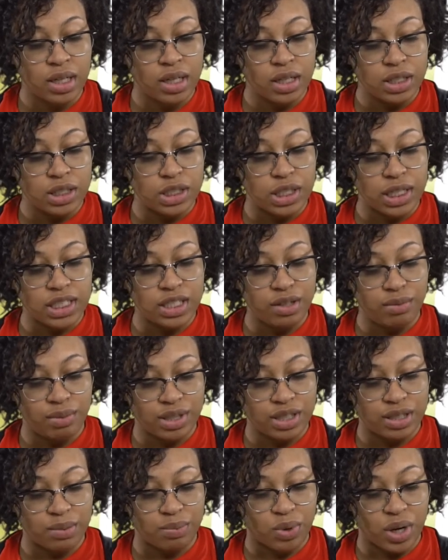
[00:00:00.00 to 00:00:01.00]
Jessie
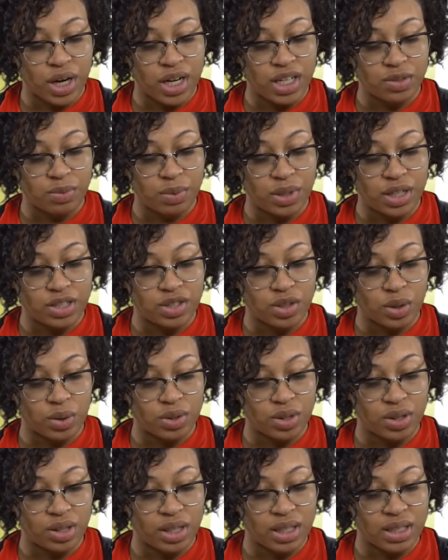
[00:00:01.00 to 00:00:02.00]
was surprised when he
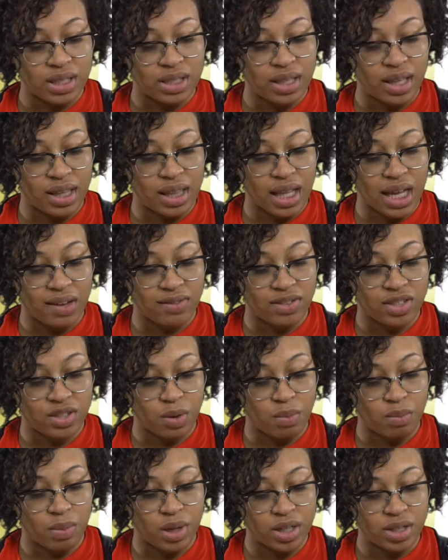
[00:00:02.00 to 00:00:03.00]
told her this. They laughed
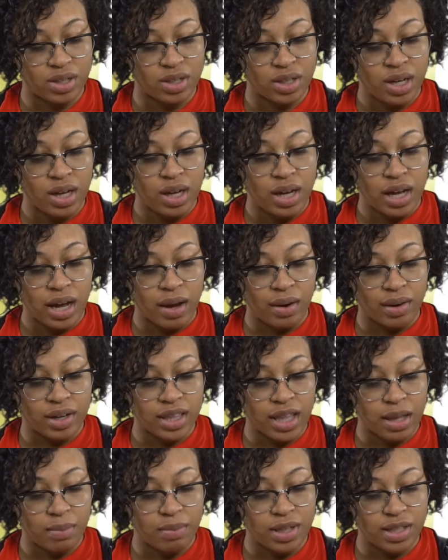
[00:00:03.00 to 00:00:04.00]
so much. How
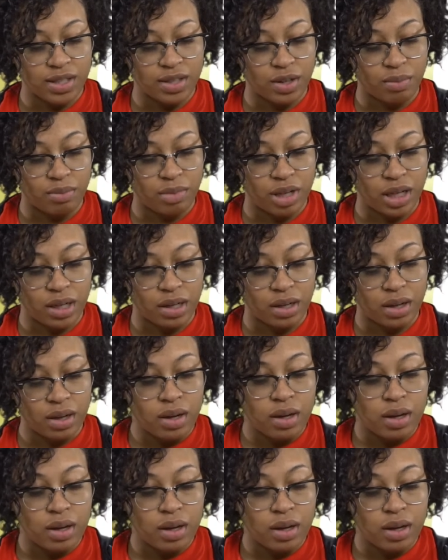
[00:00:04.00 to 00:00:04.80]
could they be so mean?